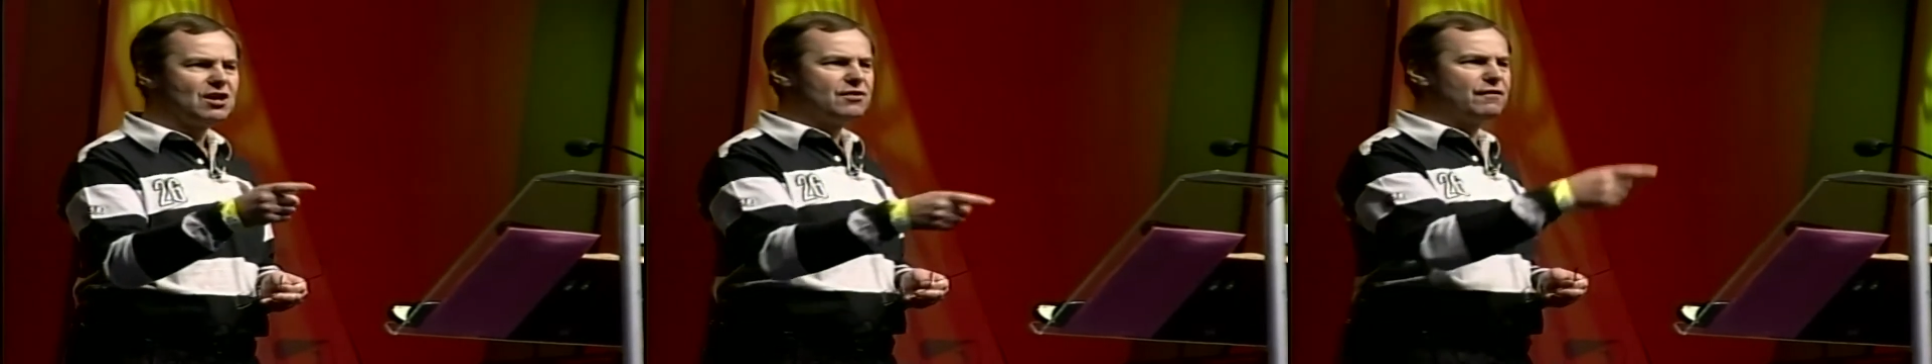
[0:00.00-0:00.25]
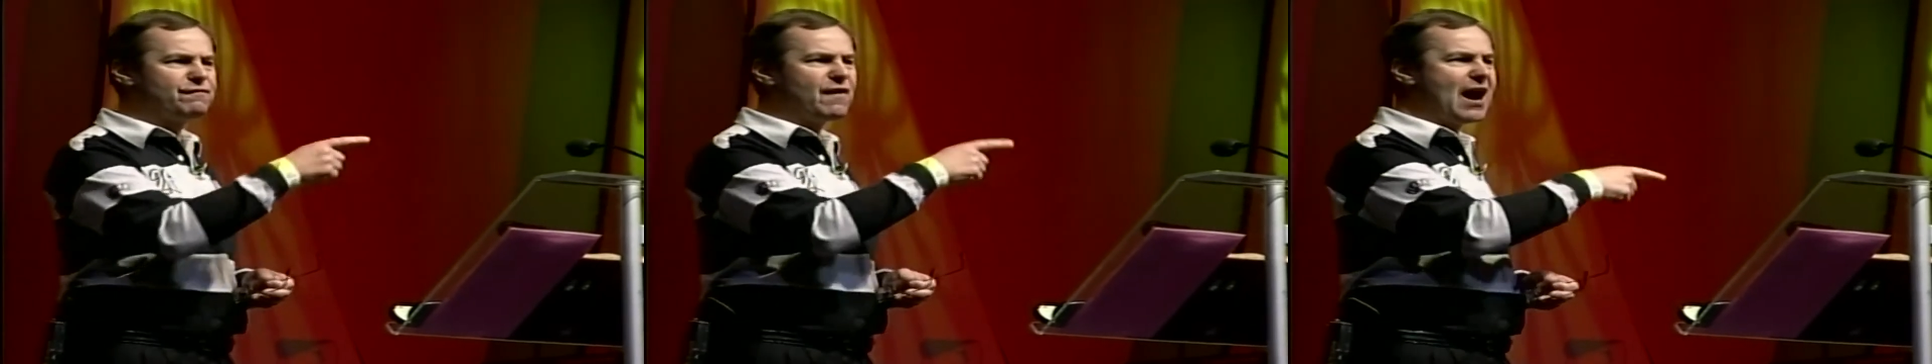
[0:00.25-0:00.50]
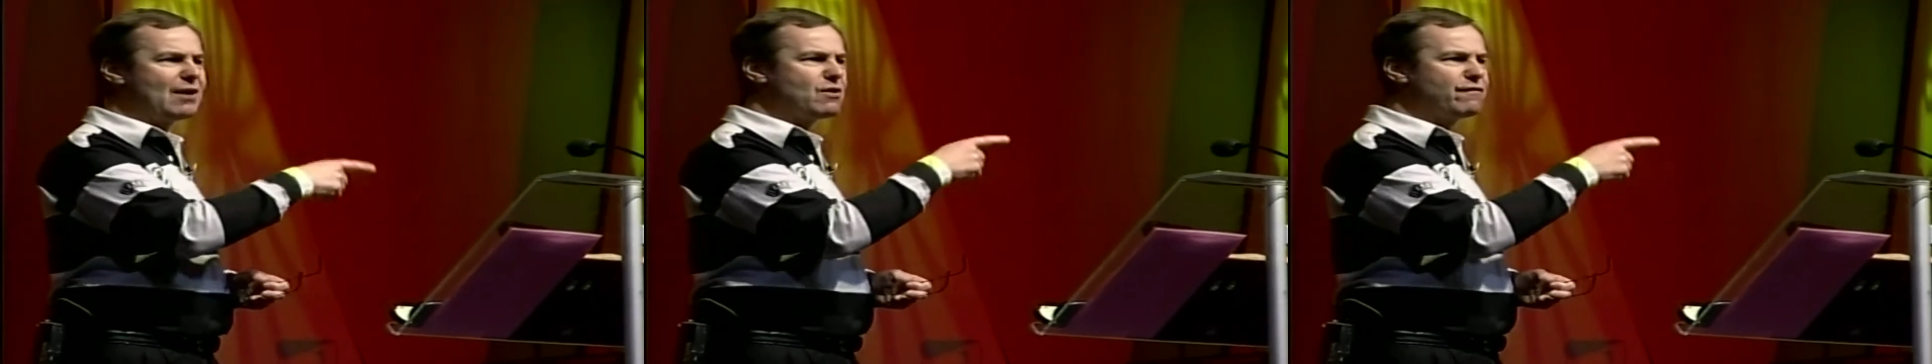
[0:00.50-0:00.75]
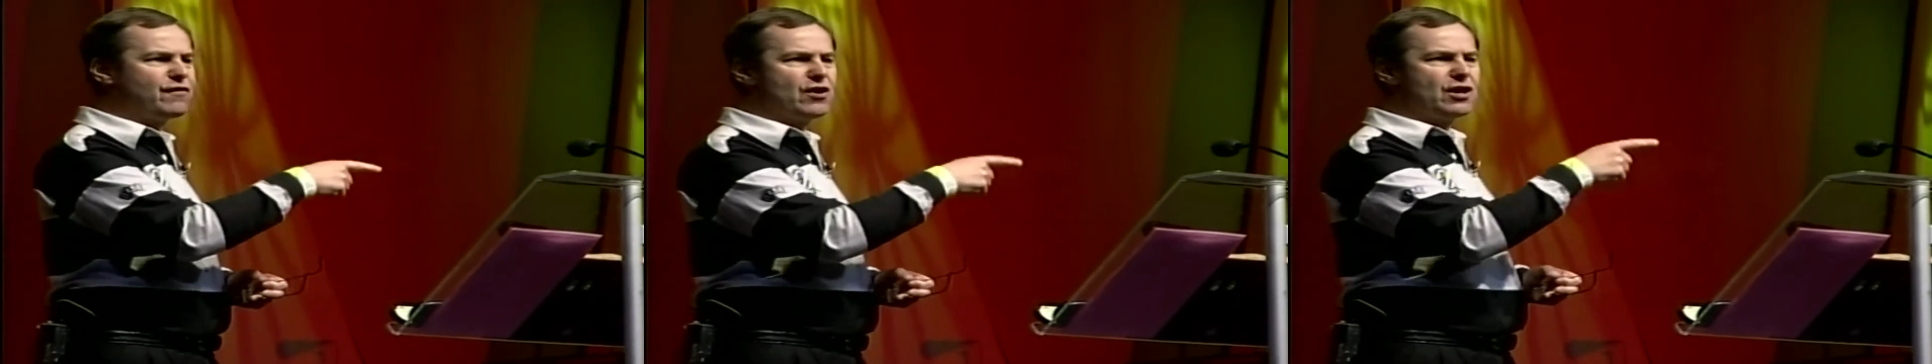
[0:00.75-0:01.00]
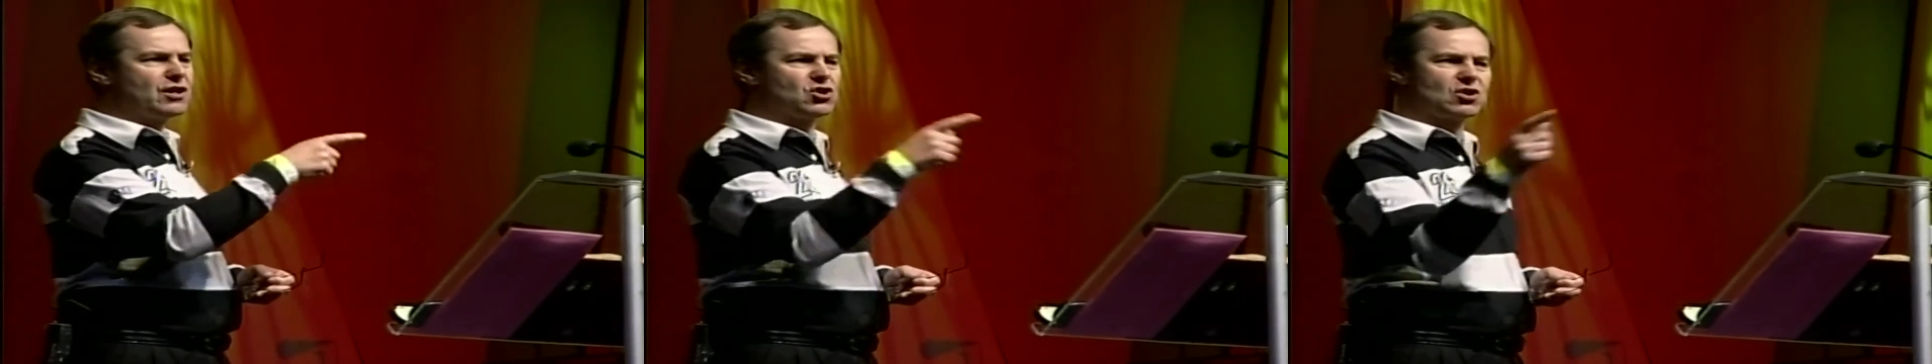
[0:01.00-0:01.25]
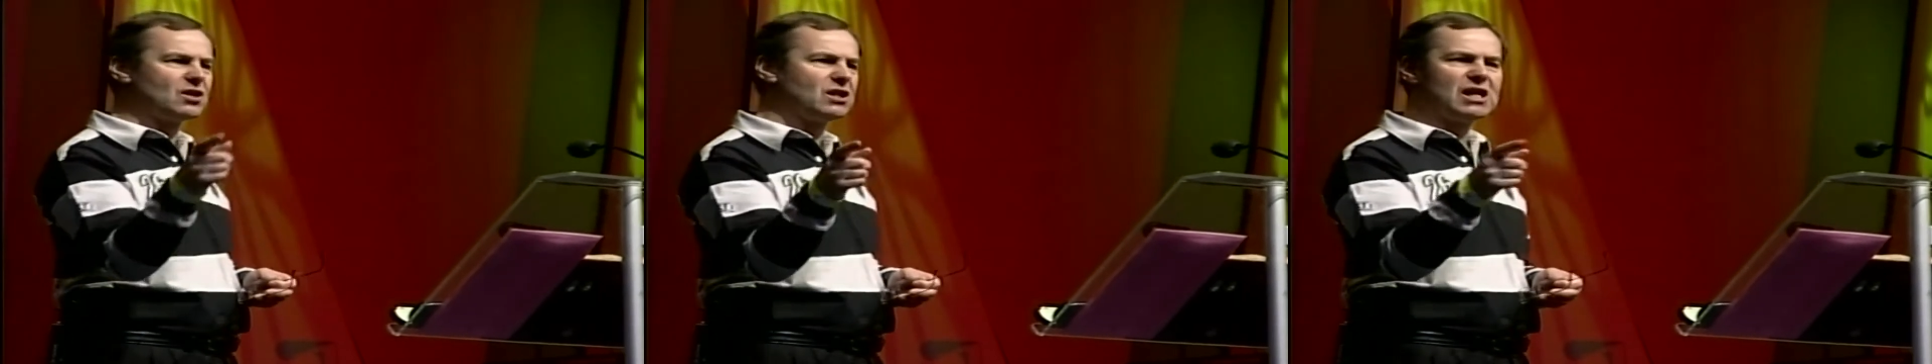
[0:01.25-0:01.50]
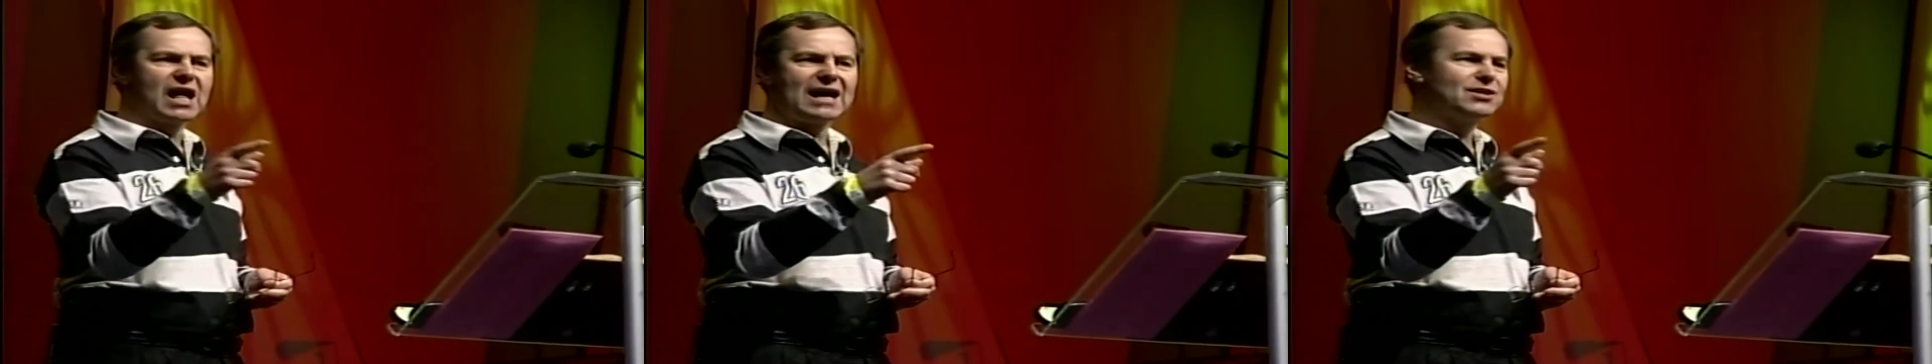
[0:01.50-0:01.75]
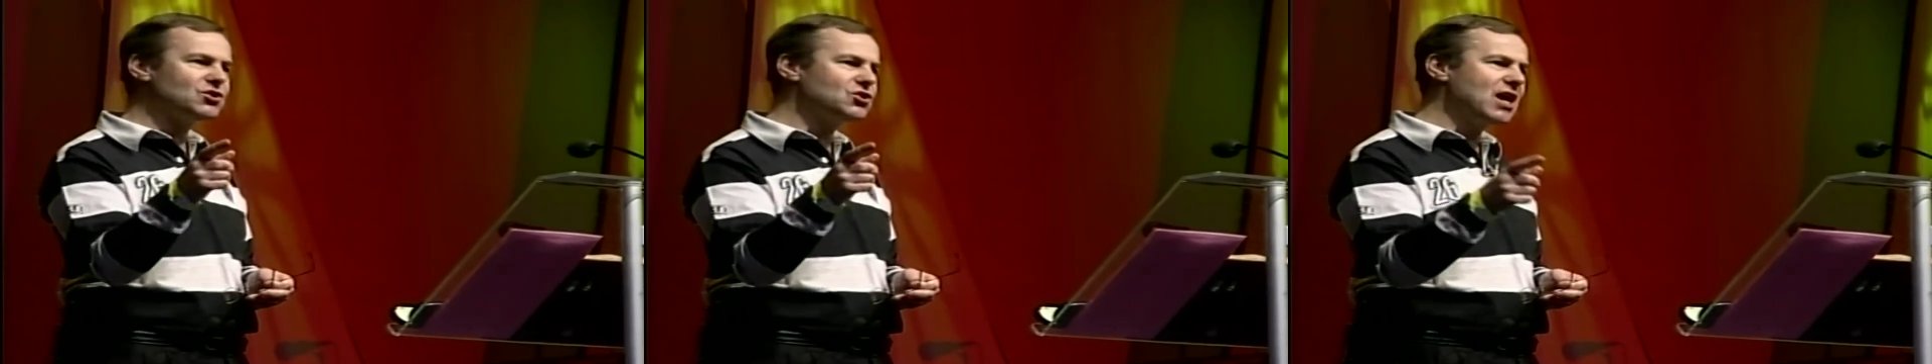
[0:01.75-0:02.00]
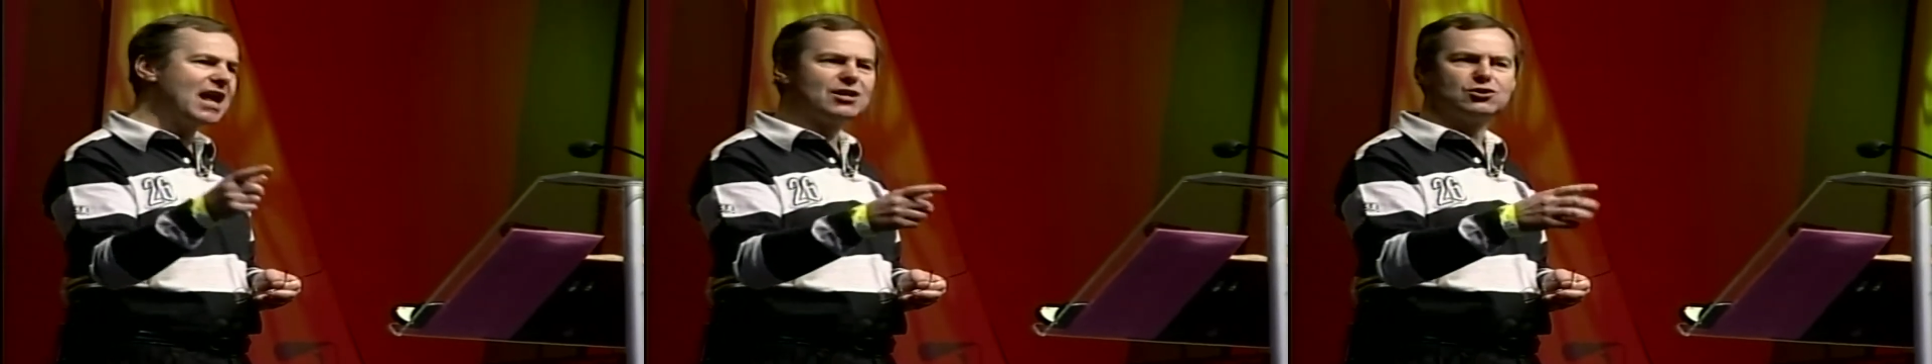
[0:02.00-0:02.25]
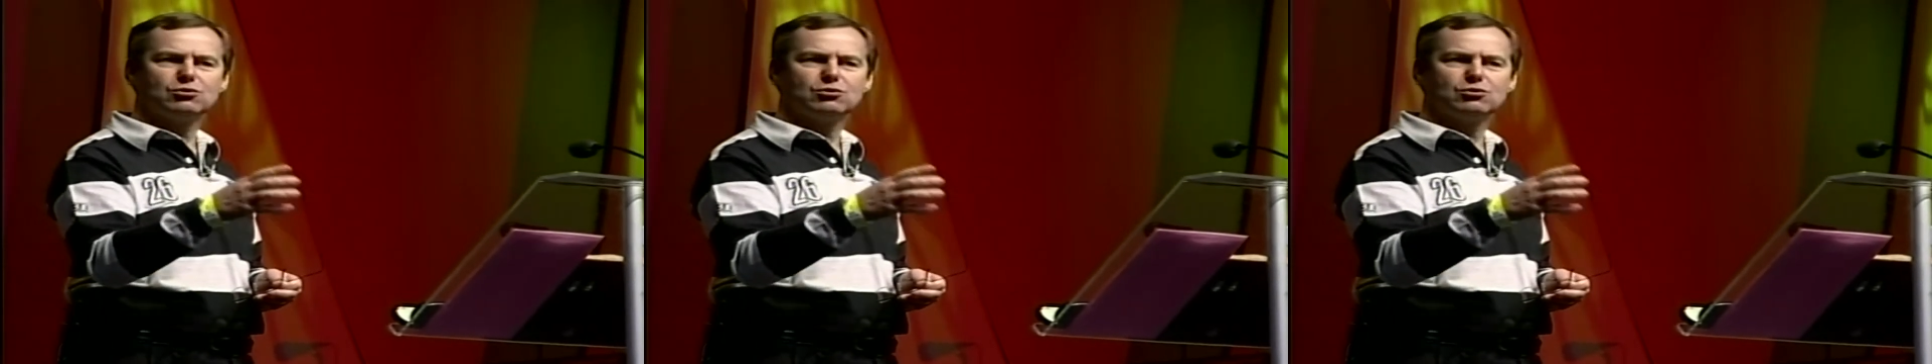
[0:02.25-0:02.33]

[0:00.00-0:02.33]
the fiery furnace and the lion's den